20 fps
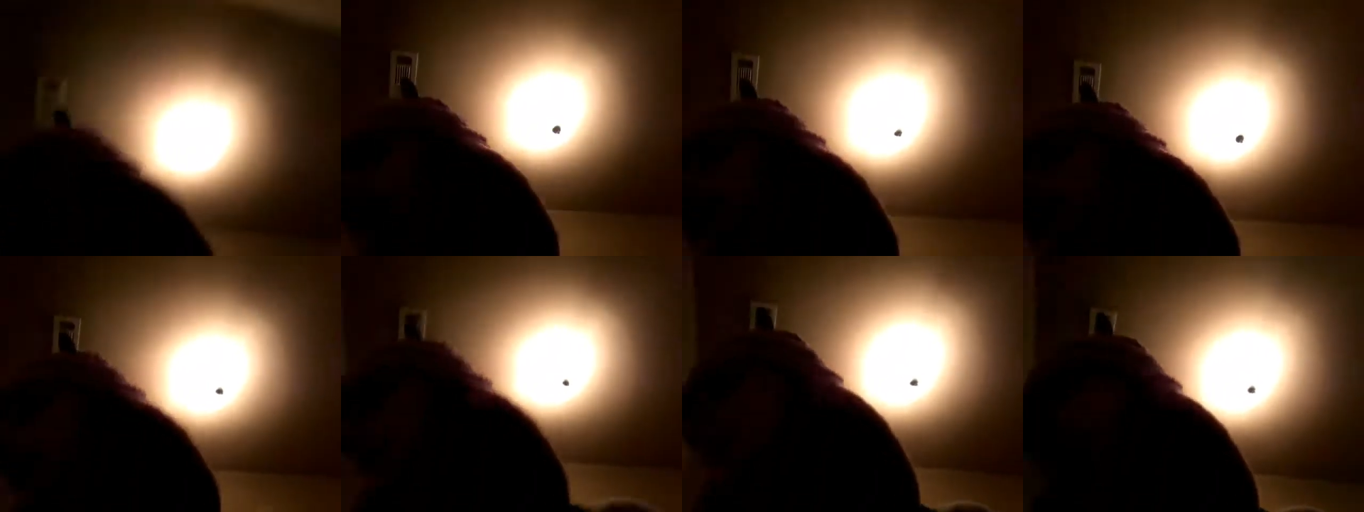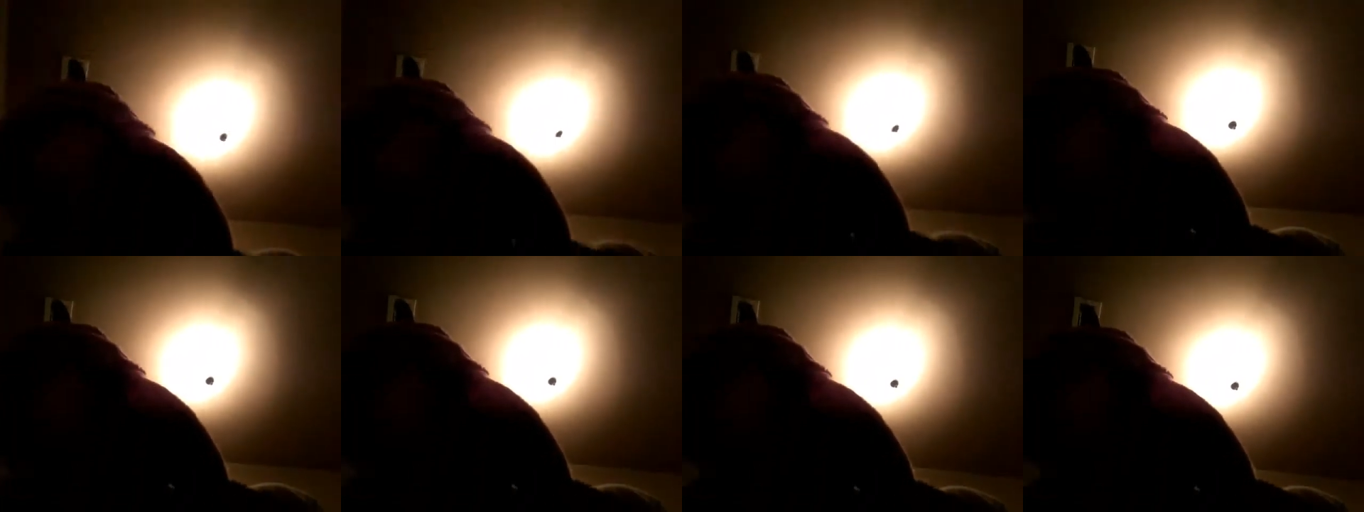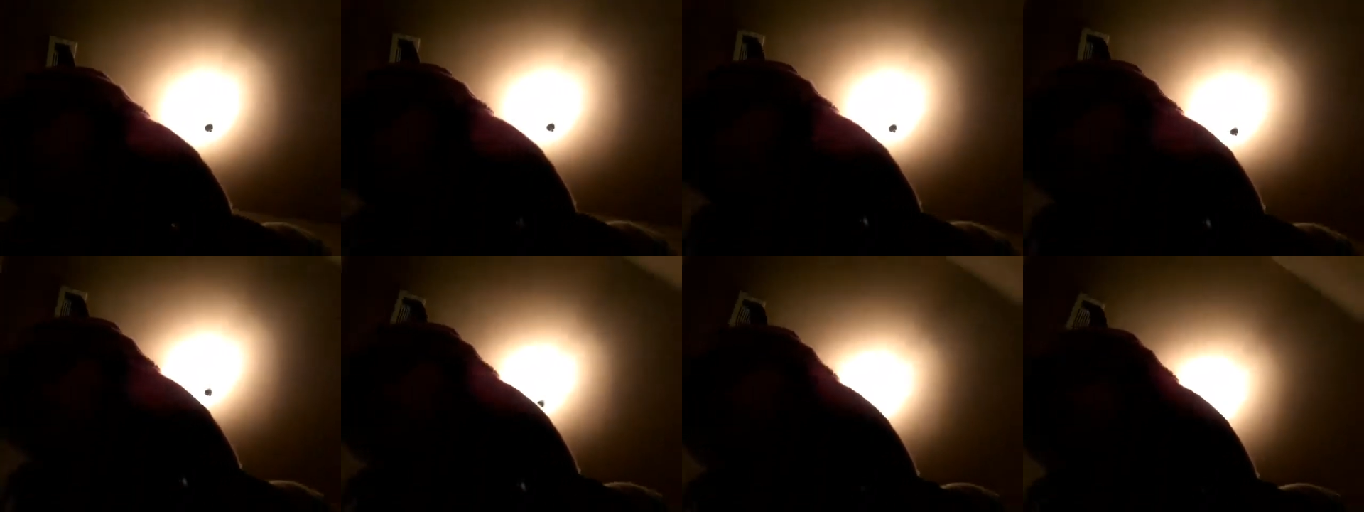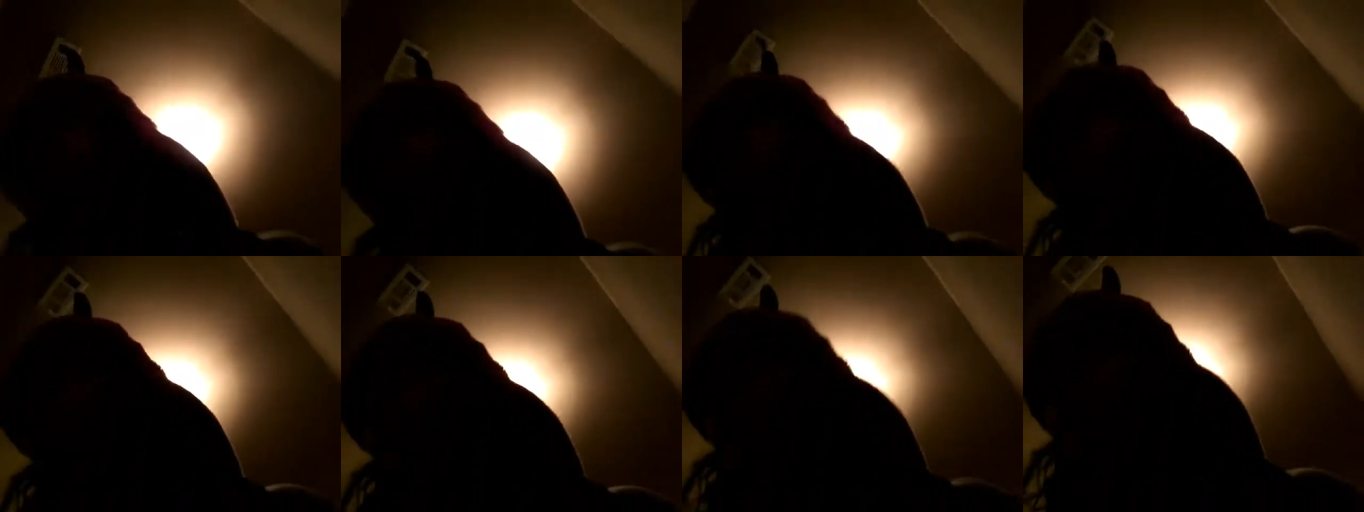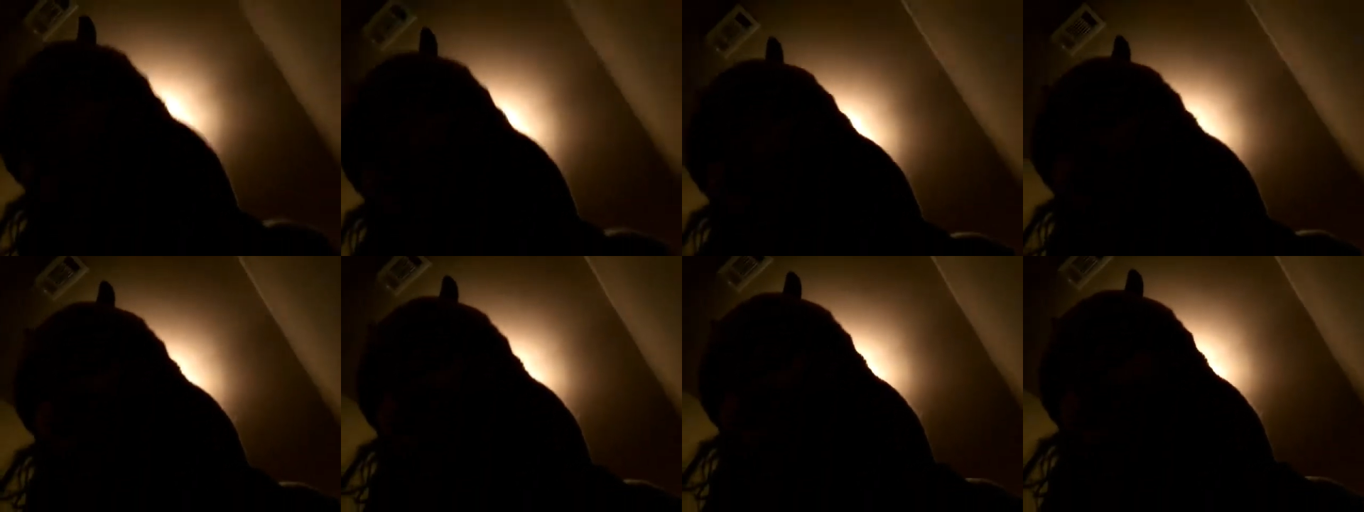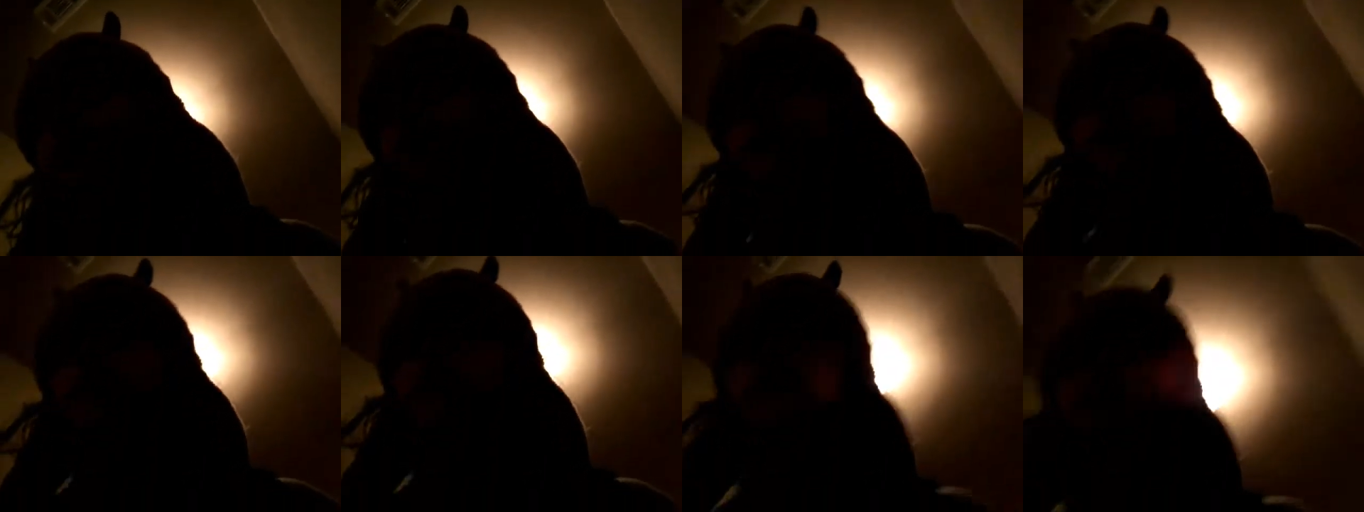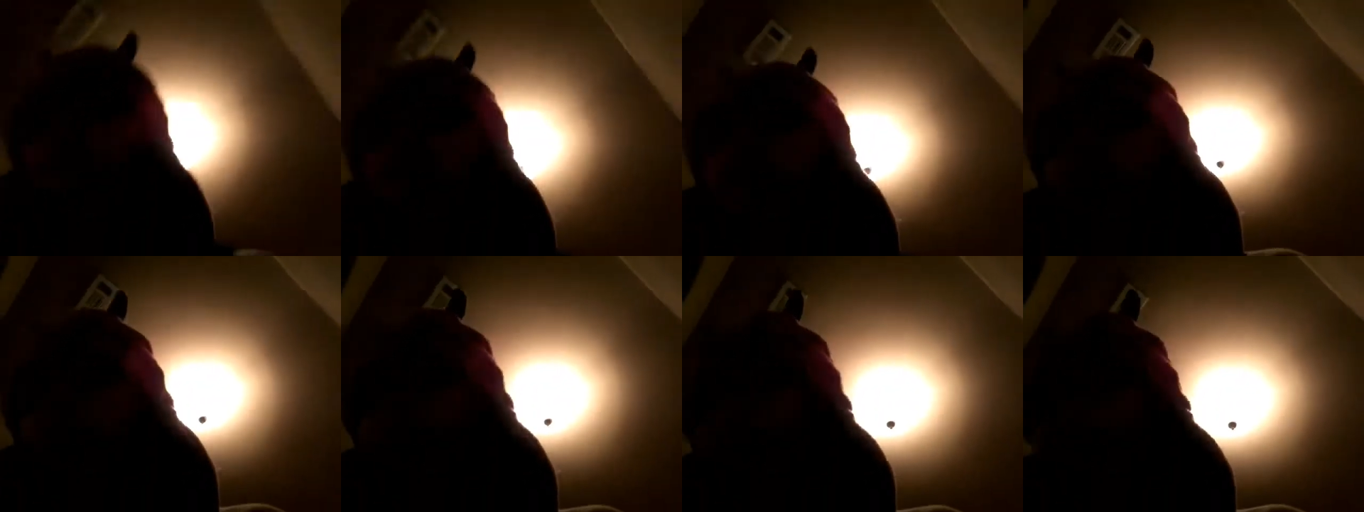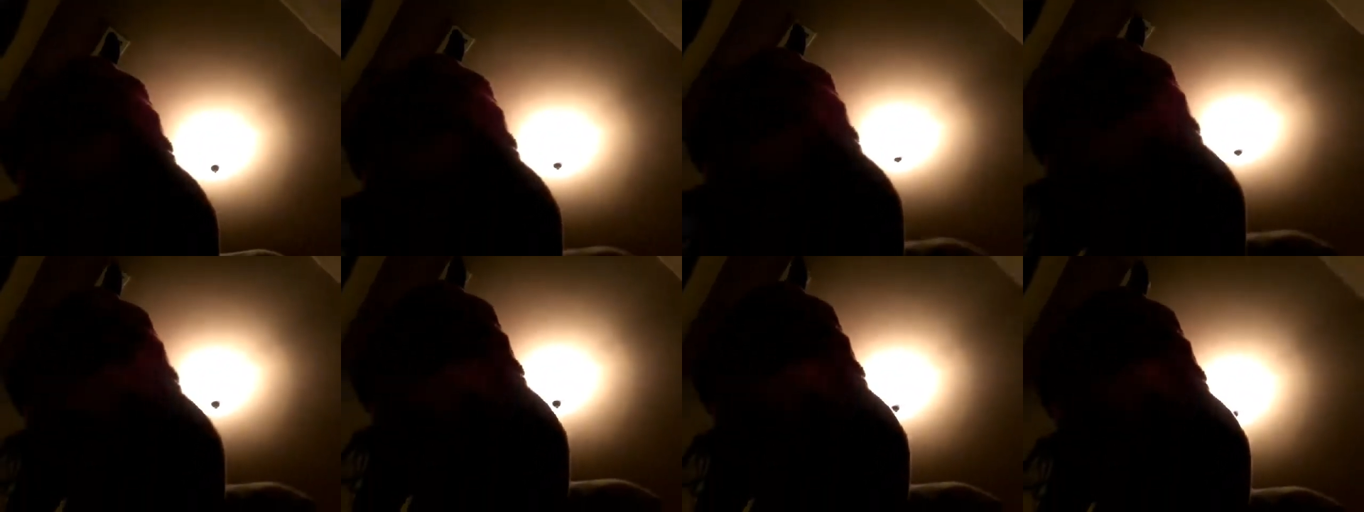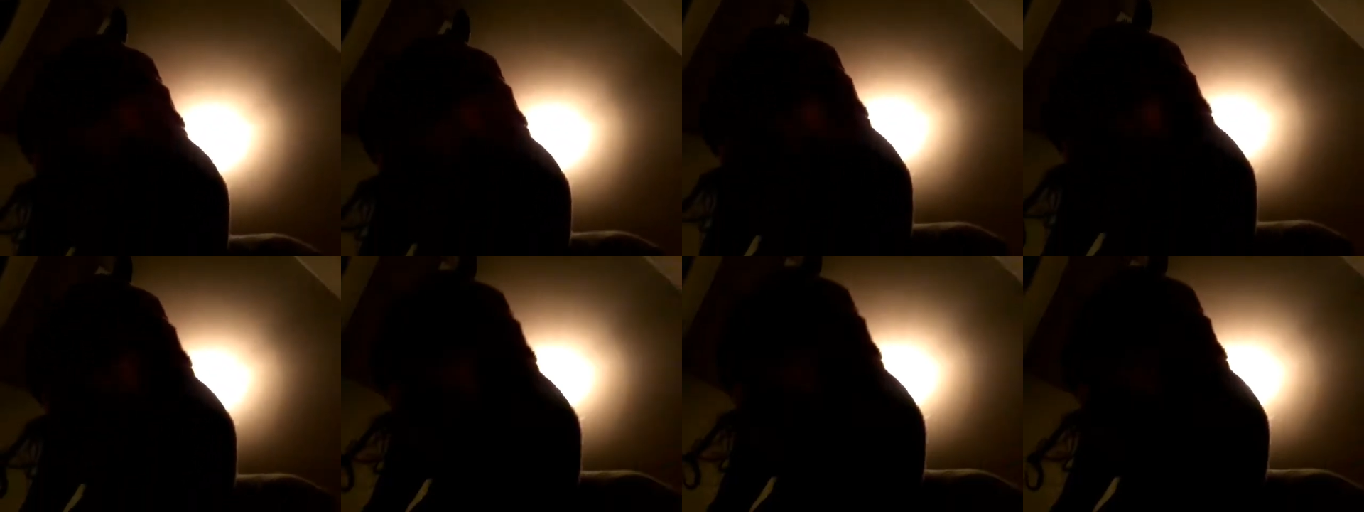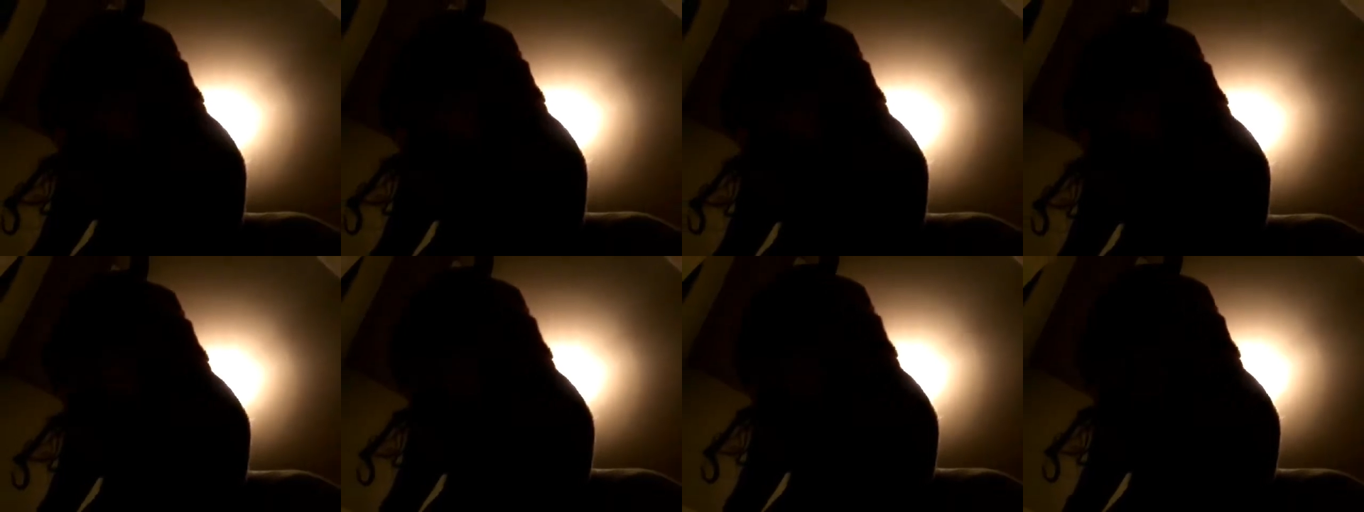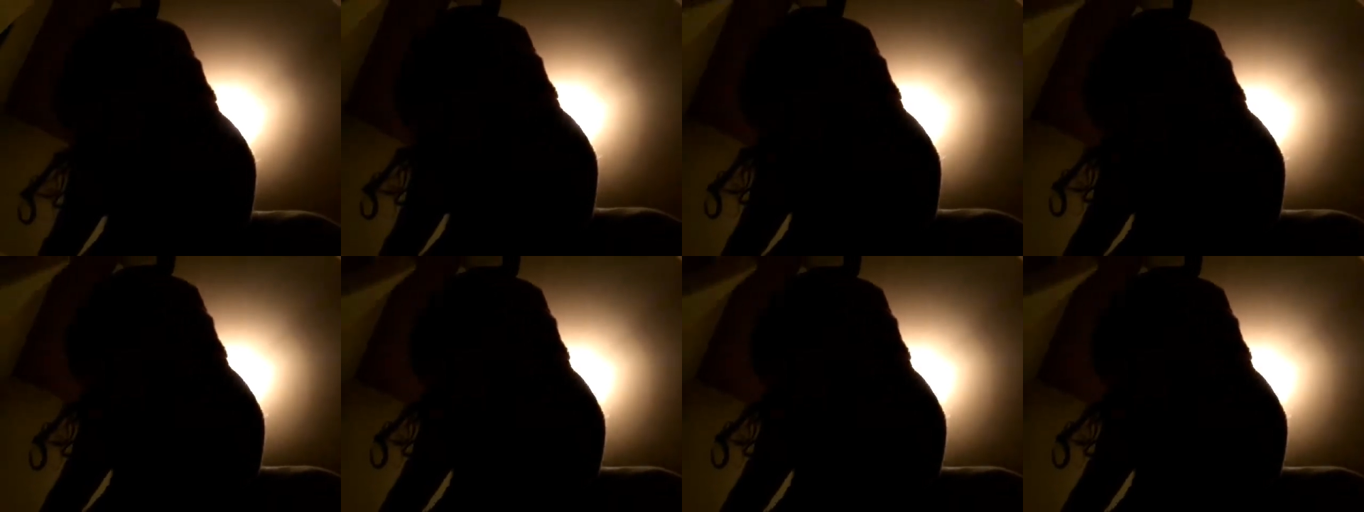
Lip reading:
No face is visible, so there are no lips to read.